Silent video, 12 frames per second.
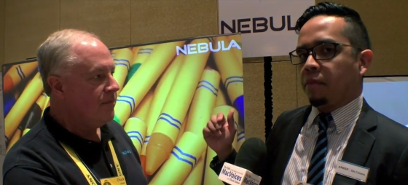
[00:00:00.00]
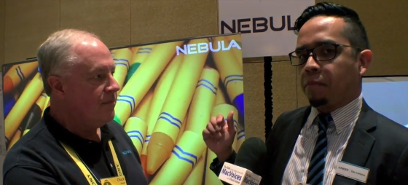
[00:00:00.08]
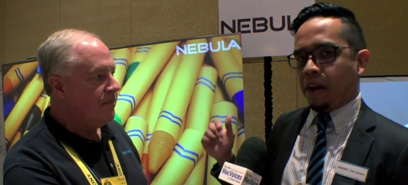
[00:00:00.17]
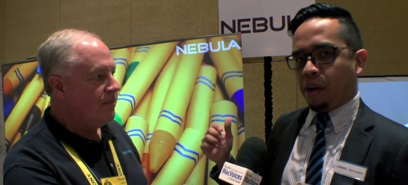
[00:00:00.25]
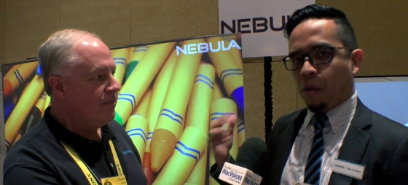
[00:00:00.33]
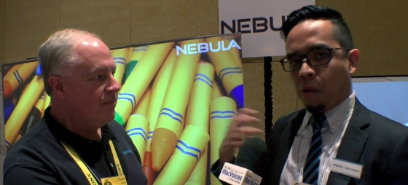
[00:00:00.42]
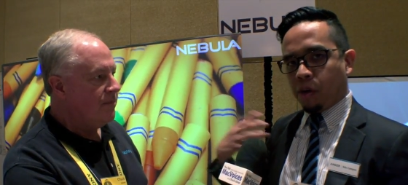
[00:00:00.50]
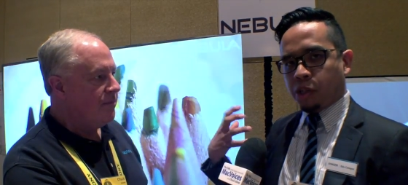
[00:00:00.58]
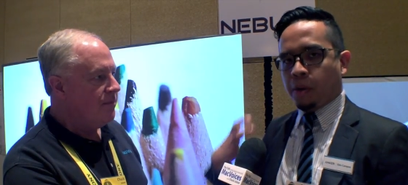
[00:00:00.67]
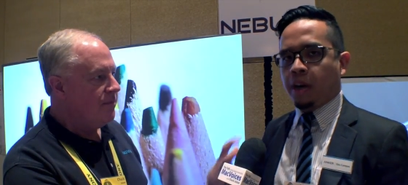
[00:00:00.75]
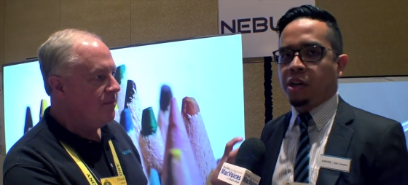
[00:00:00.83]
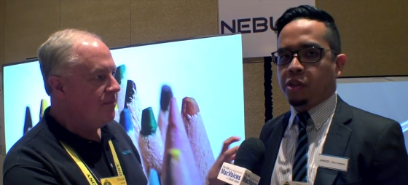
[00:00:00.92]
Speaker 1: But what we're
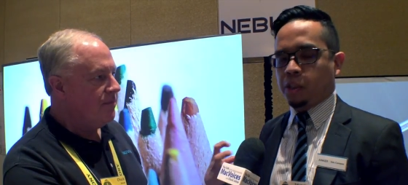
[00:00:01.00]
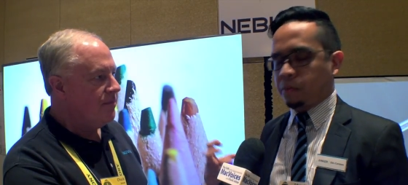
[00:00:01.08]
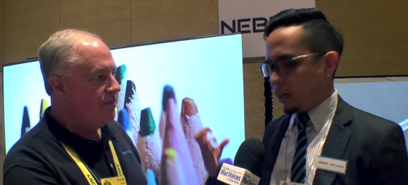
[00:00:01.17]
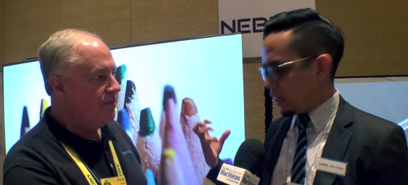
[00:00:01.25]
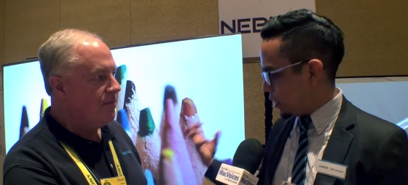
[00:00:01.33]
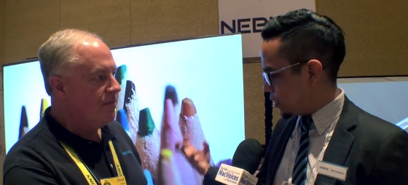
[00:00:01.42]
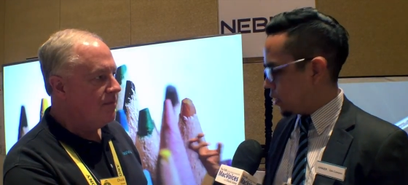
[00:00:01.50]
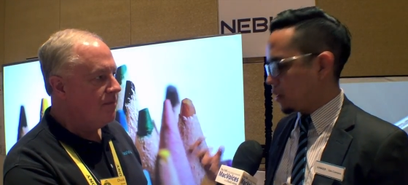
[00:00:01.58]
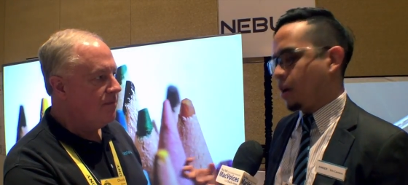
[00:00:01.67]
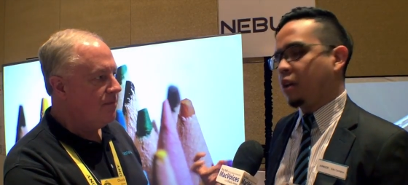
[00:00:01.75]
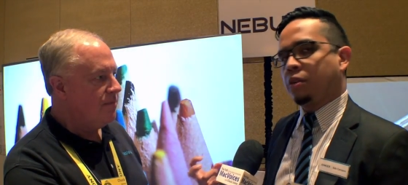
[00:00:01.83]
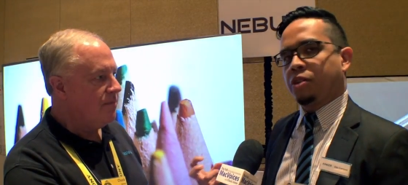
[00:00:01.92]
trying to do is bring this
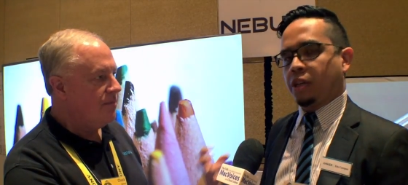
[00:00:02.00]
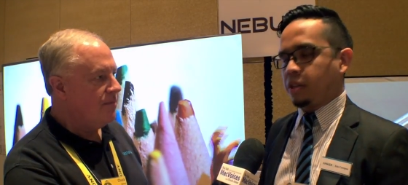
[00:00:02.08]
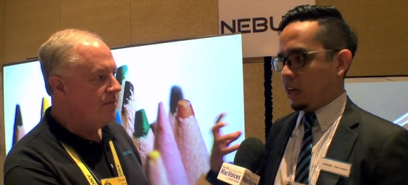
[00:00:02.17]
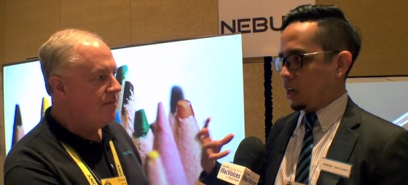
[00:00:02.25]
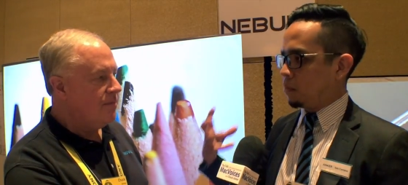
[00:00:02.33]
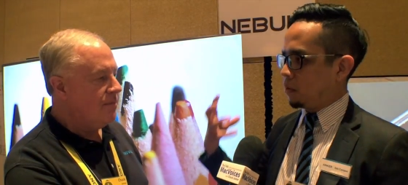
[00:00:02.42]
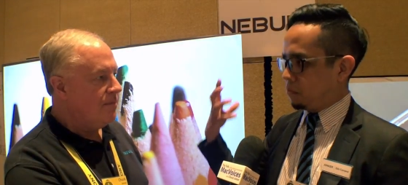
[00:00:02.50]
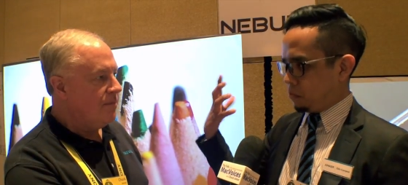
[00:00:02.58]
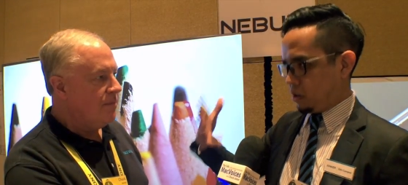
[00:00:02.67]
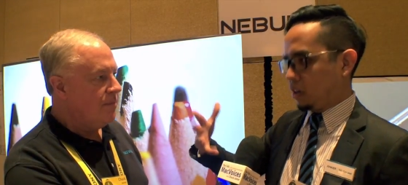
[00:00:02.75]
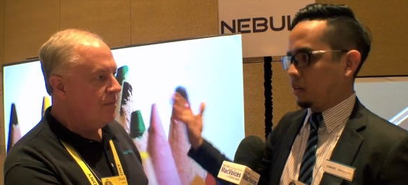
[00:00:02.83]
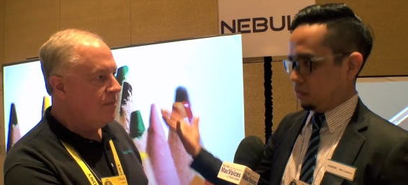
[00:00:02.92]
technology attainable
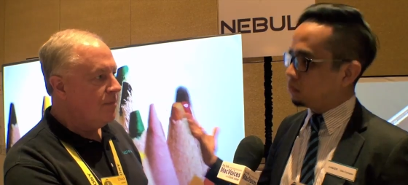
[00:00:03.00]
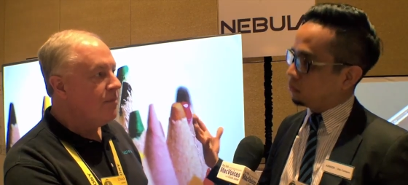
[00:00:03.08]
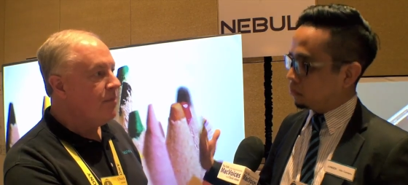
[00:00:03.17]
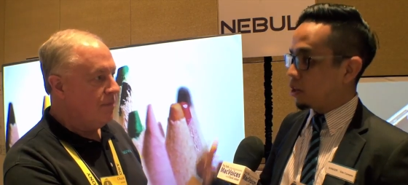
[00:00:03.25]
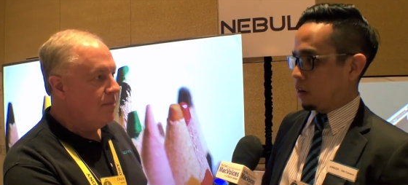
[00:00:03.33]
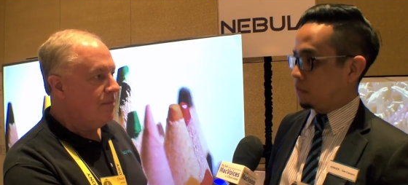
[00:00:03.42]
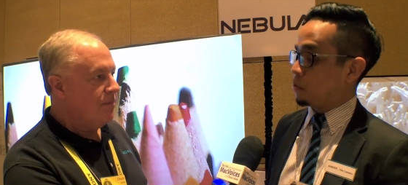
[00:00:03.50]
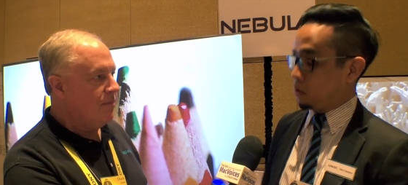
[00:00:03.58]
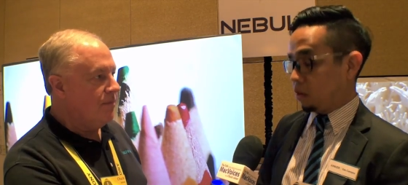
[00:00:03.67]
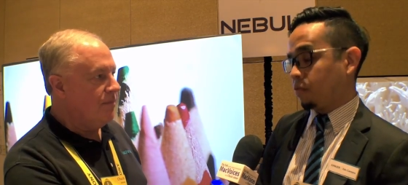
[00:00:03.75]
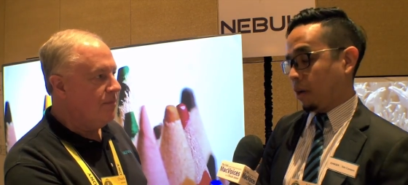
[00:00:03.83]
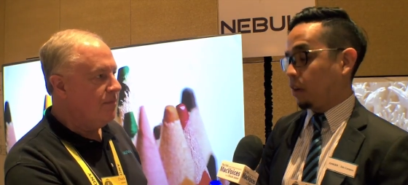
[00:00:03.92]
for, you know, for
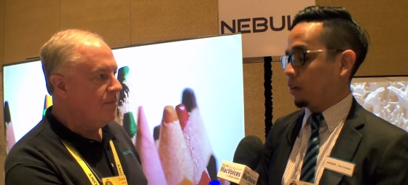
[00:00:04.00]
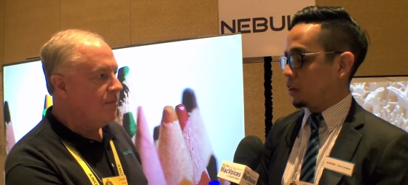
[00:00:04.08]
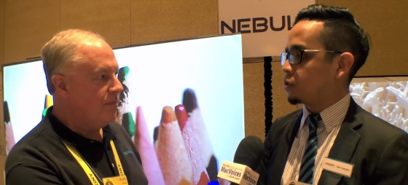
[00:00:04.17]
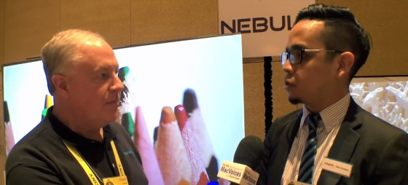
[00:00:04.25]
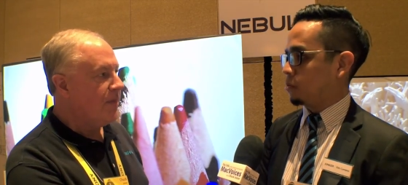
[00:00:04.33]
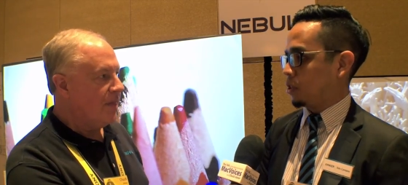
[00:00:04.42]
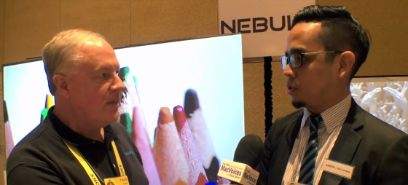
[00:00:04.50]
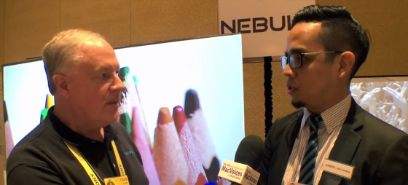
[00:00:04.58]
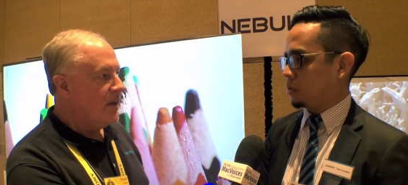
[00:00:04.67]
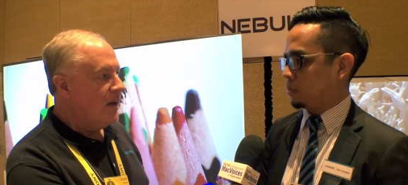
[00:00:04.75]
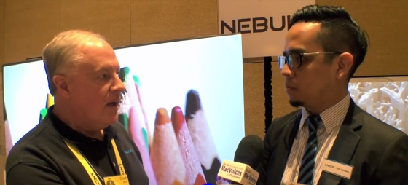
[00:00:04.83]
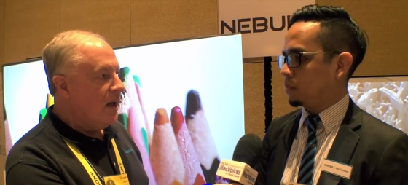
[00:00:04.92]
regular consumers
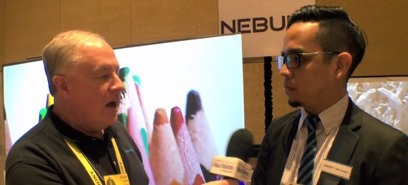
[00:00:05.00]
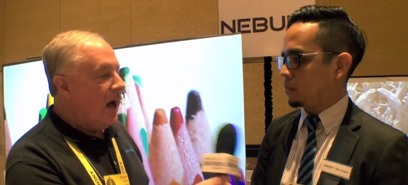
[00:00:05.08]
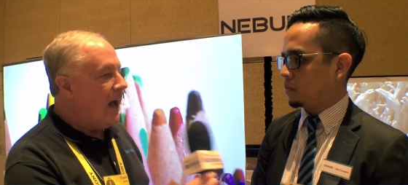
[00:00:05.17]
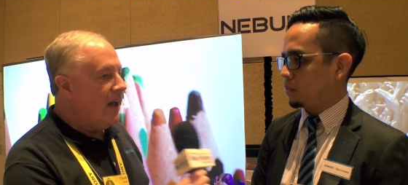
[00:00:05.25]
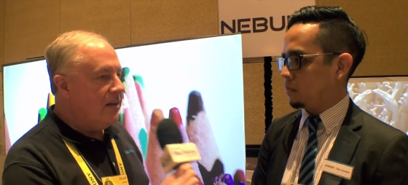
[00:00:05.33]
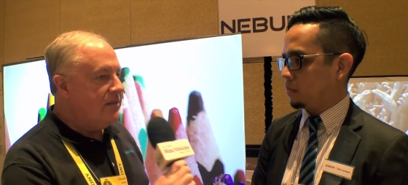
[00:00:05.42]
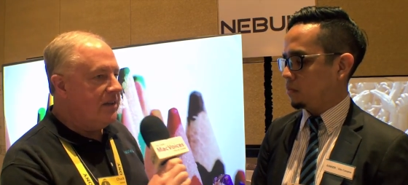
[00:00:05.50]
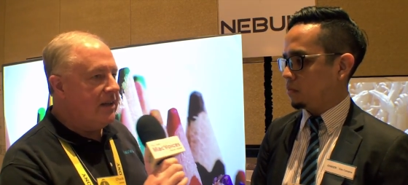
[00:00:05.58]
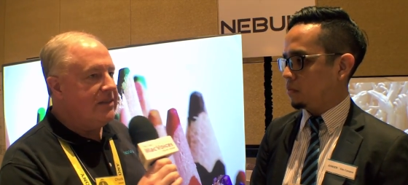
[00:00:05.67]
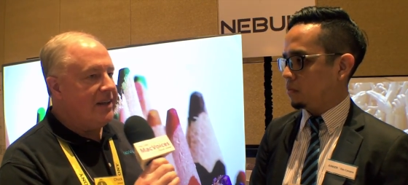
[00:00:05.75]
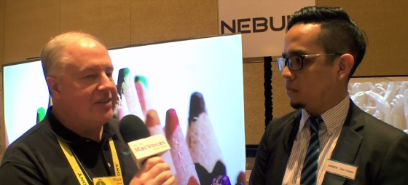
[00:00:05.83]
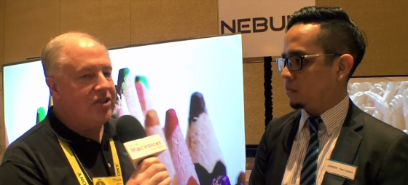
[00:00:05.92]

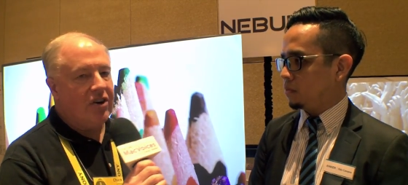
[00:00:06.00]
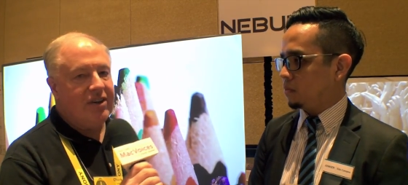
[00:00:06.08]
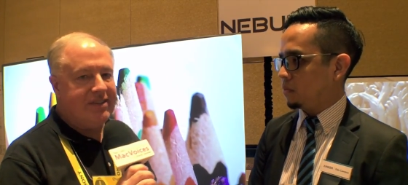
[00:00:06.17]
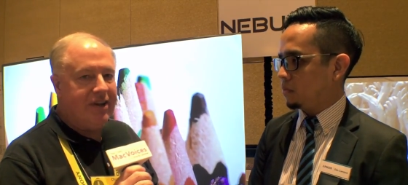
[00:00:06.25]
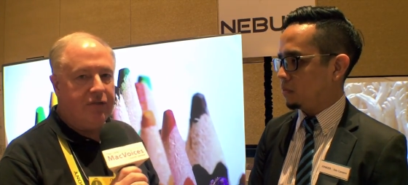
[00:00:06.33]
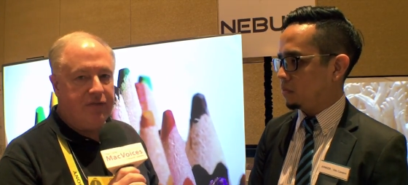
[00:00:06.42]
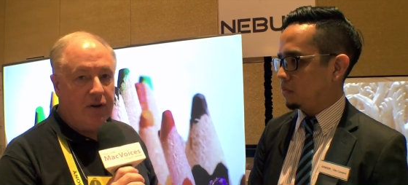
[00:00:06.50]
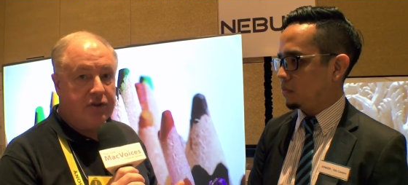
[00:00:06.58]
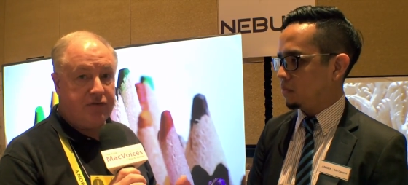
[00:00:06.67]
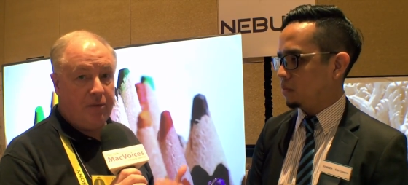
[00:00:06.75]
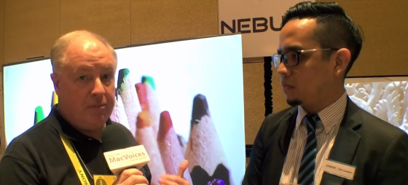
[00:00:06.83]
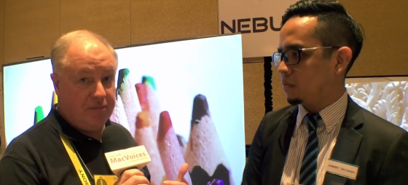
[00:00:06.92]
Speaker 2: it's hard to tell
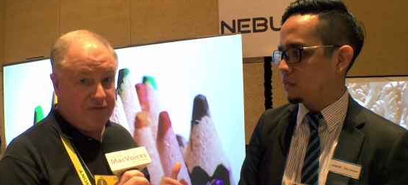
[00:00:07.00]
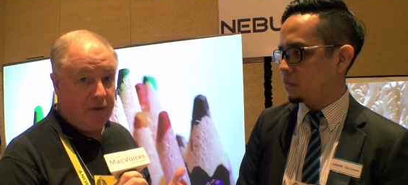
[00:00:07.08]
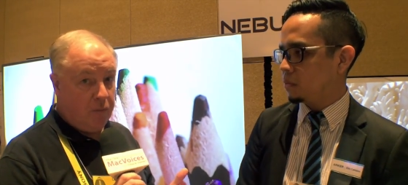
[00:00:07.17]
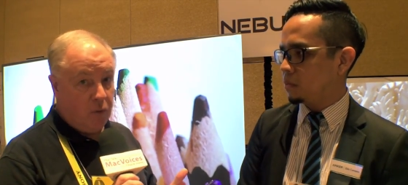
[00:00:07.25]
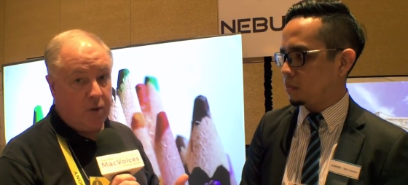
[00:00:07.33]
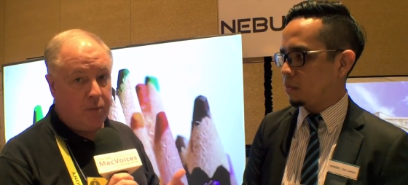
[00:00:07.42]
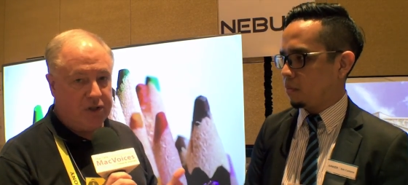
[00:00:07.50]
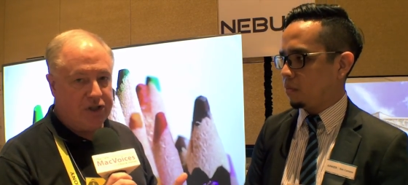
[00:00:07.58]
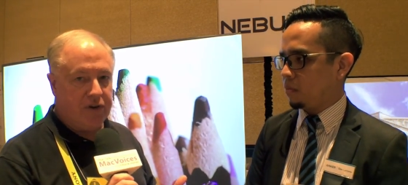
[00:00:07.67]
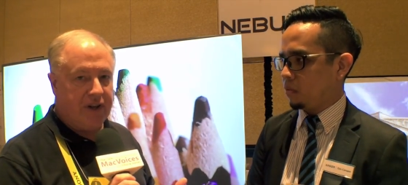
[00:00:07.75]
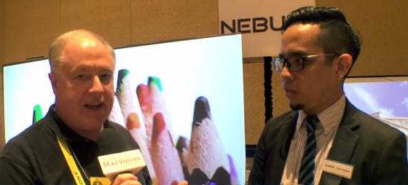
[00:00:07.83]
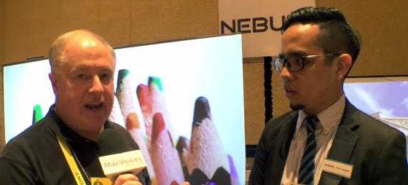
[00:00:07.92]
folks from from what we're shooting